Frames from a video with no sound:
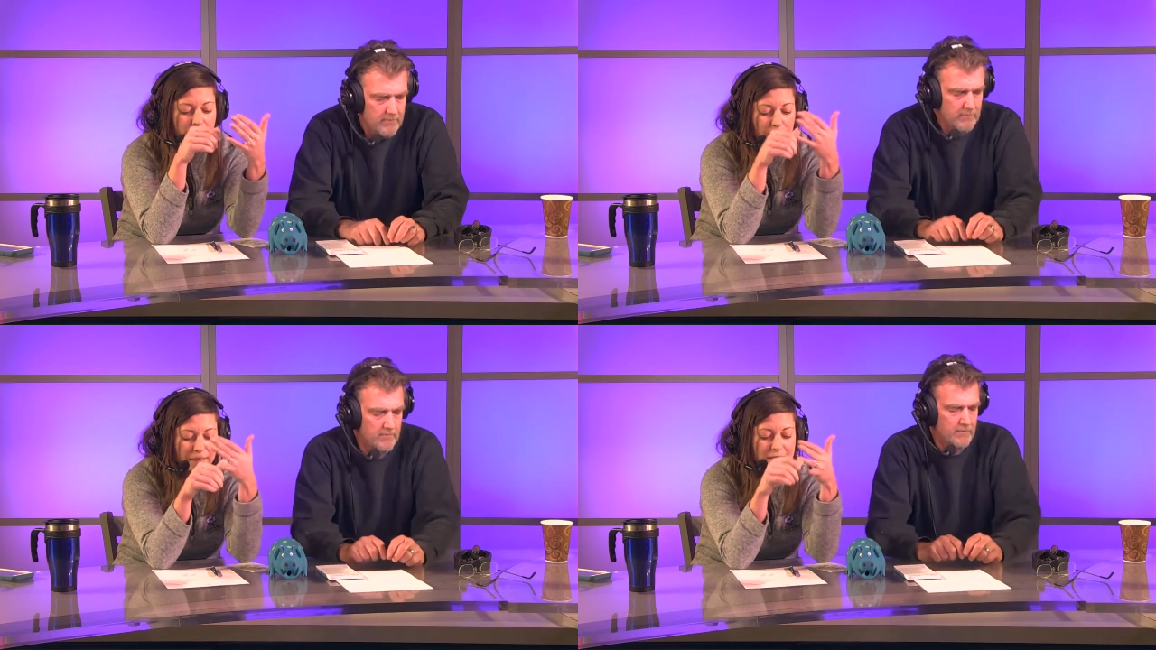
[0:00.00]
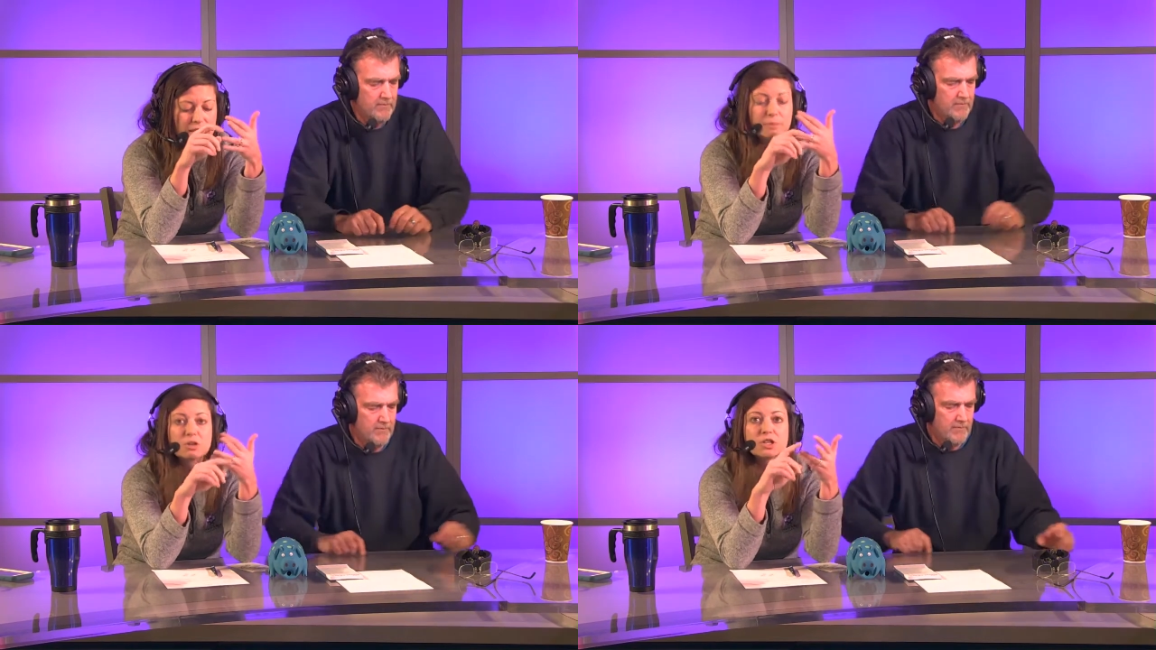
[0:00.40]
Speaker 1: We got
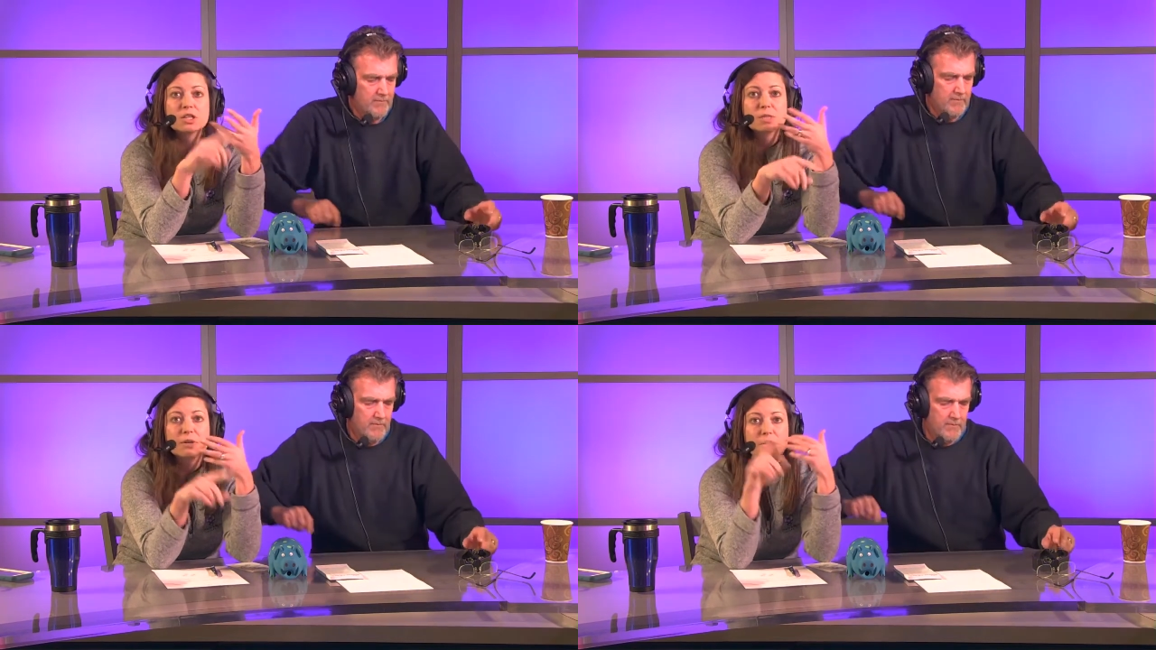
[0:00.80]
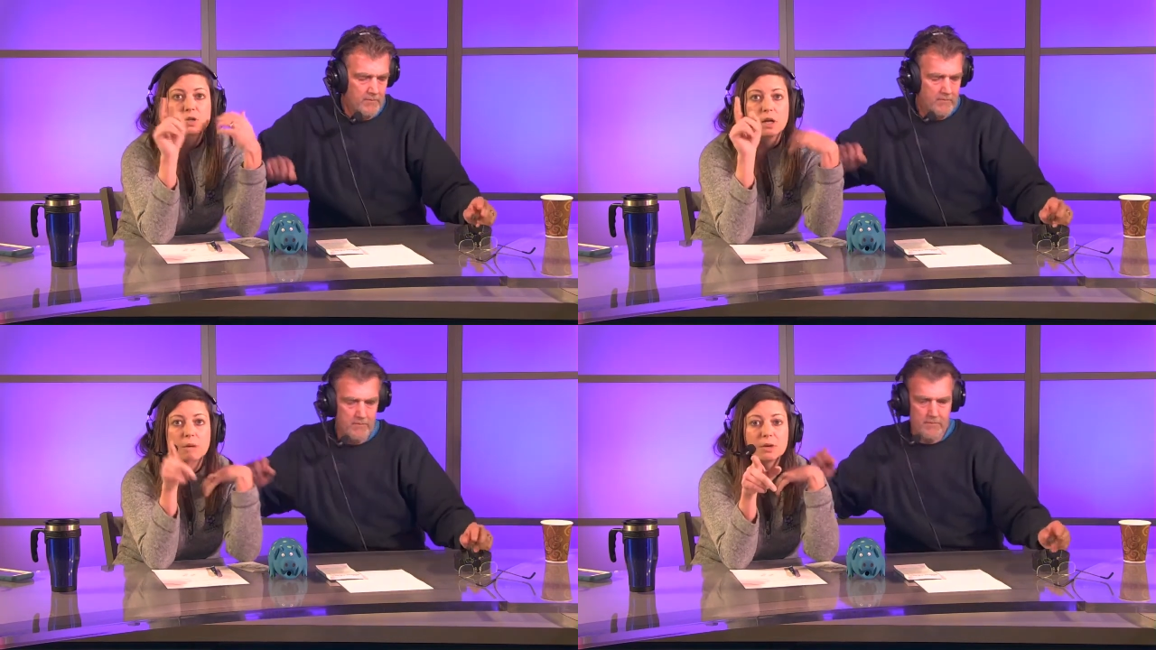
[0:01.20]
mental, emotional, and
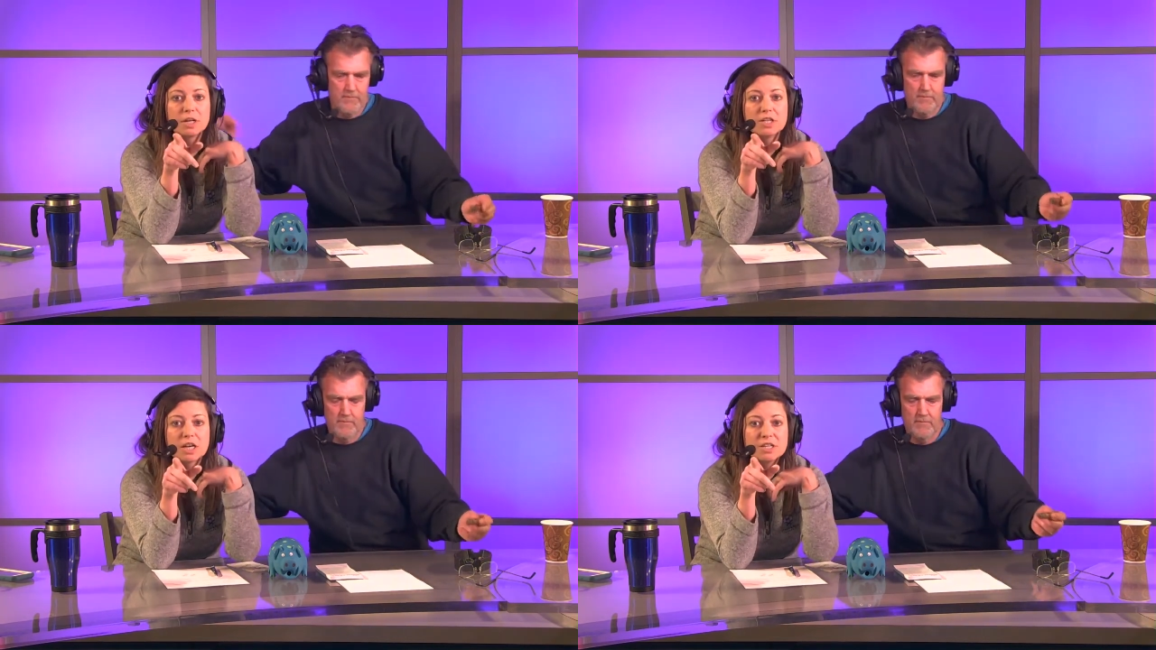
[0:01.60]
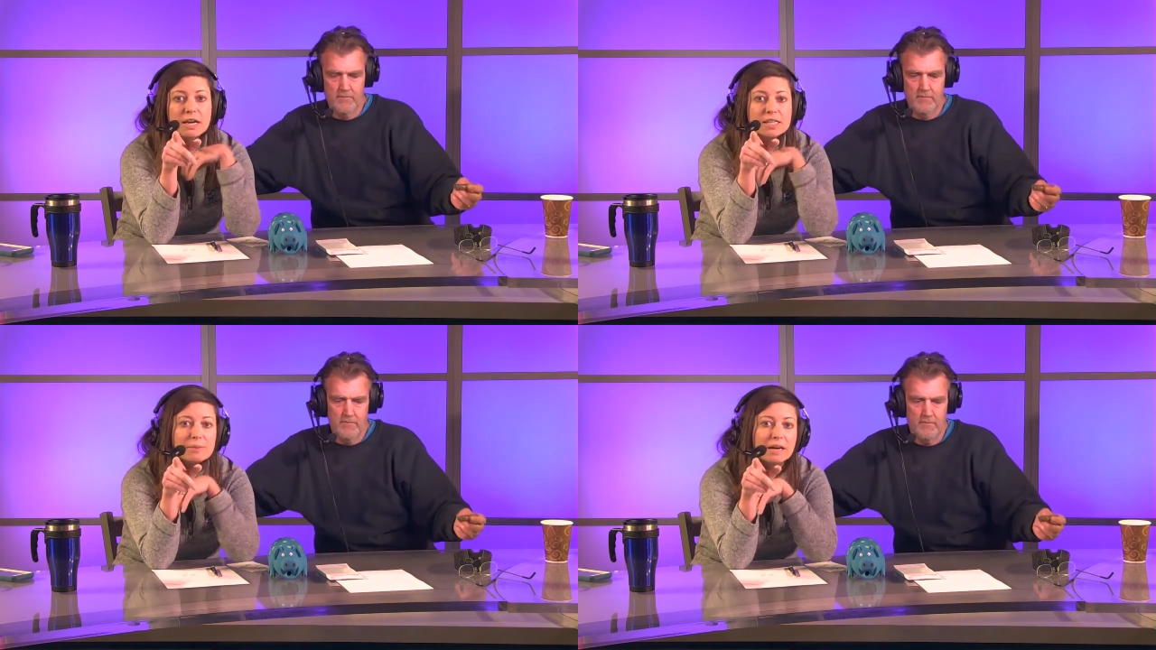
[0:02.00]
spiritual, and we're going to talk
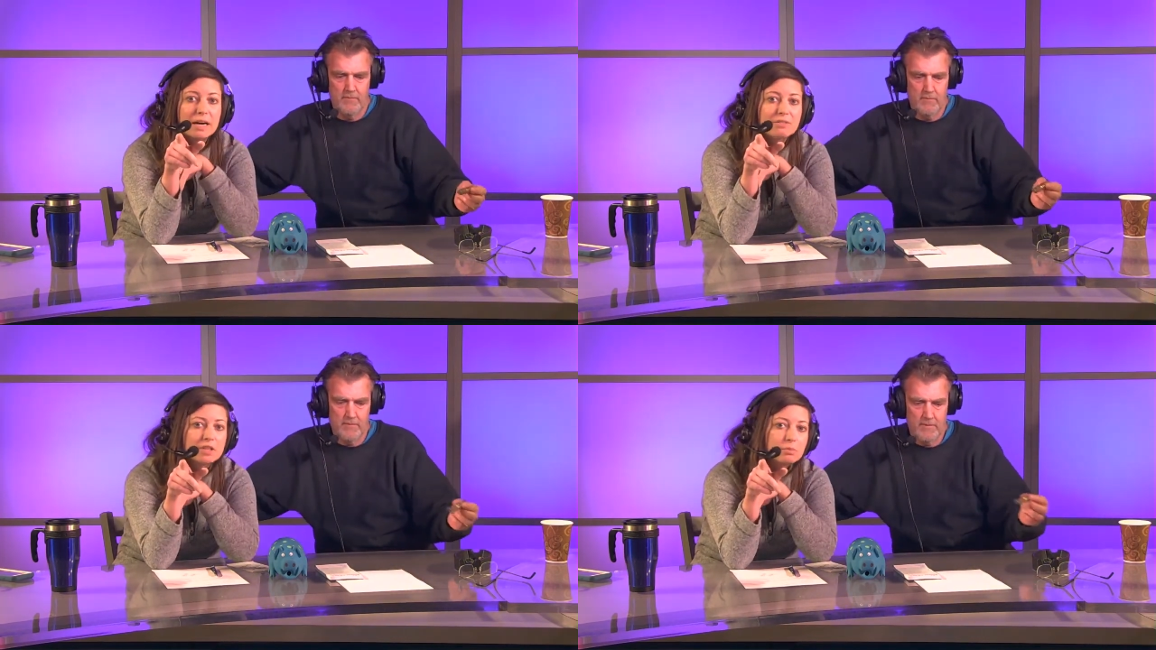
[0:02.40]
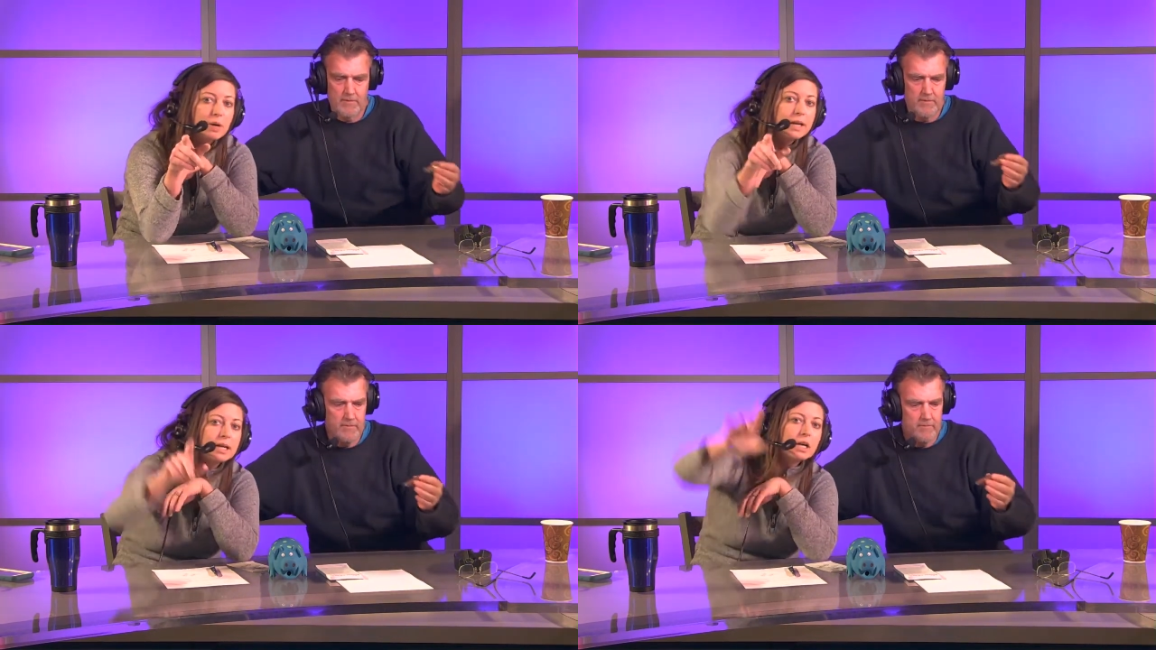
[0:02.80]
to you guys about it after the
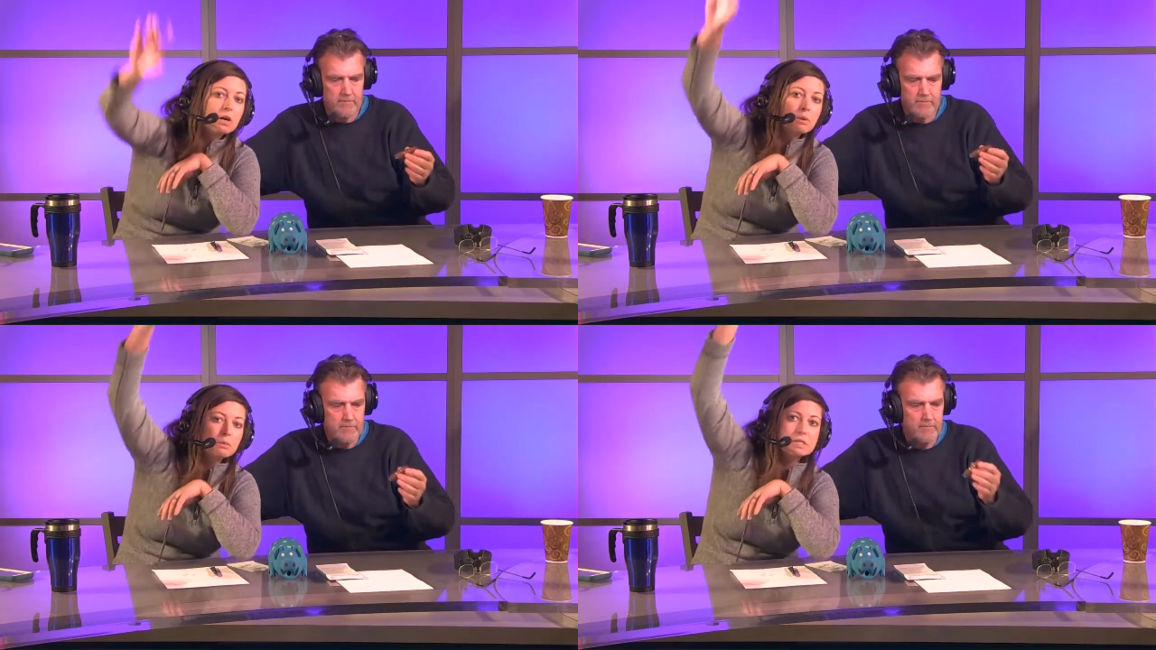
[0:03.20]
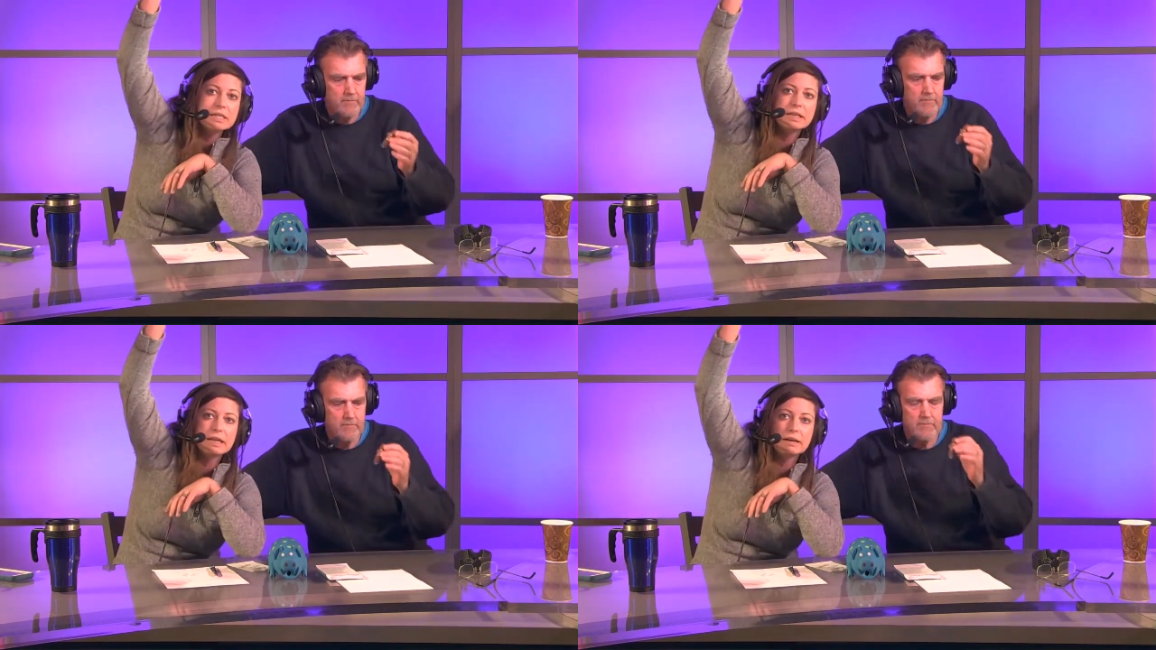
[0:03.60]
break. We will see you